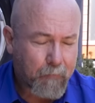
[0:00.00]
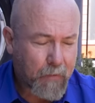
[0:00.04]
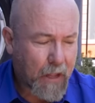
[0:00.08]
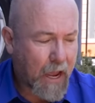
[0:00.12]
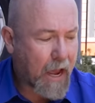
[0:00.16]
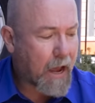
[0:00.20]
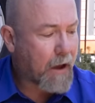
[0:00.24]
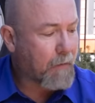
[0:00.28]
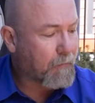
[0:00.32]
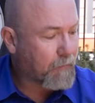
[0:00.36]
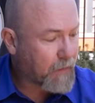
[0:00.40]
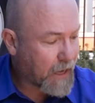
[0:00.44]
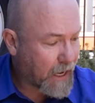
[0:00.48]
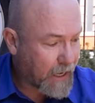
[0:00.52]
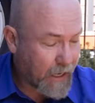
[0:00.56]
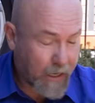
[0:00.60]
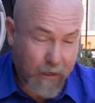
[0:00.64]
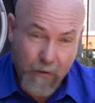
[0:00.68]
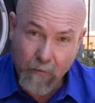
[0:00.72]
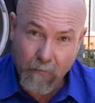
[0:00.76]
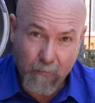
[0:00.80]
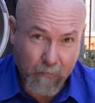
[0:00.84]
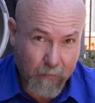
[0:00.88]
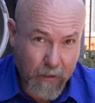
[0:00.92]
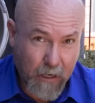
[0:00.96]

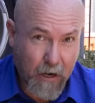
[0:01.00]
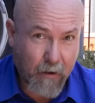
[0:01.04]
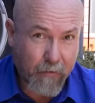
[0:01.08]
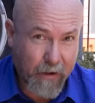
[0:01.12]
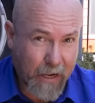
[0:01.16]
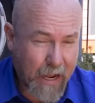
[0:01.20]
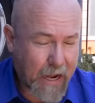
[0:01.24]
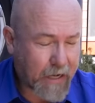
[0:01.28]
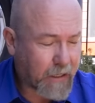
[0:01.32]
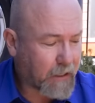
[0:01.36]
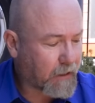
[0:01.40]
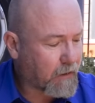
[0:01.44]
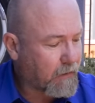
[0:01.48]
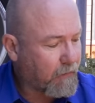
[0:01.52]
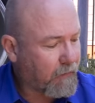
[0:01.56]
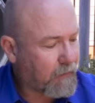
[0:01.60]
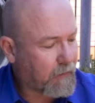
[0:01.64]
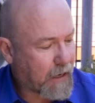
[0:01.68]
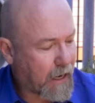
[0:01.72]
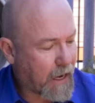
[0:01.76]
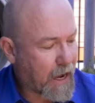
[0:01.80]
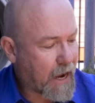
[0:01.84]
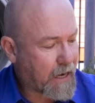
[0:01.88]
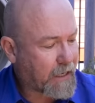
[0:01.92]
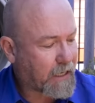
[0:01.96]
And you know, he had
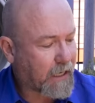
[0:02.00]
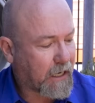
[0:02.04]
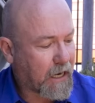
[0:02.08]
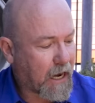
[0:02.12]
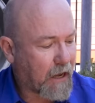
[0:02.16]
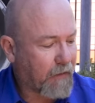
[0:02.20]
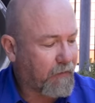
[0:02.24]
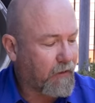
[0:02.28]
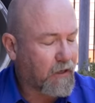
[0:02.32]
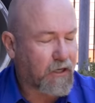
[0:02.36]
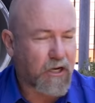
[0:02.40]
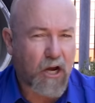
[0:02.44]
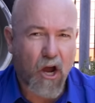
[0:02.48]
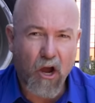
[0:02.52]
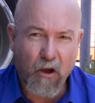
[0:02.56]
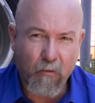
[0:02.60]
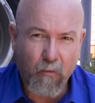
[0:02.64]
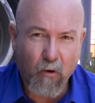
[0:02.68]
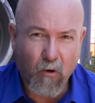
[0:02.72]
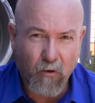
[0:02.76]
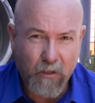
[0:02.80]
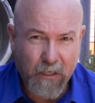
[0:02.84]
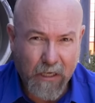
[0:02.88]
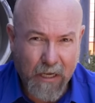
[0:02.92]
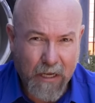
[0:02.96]
to cut the tow
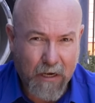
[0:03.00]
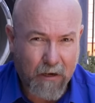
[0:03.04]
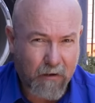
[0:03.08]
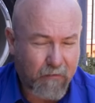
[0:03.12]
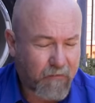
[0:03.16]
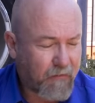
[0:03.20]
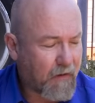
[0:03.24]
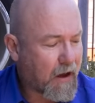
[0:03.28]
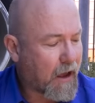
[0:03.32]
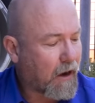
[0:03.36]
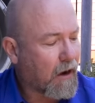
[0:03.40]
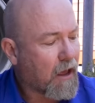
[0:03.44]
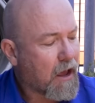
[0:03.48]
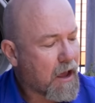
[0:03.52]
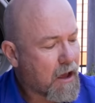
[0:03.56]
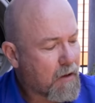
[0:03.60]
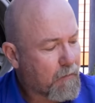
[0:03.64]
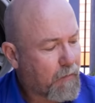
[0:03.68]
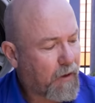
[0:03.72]
ball to get it to fail.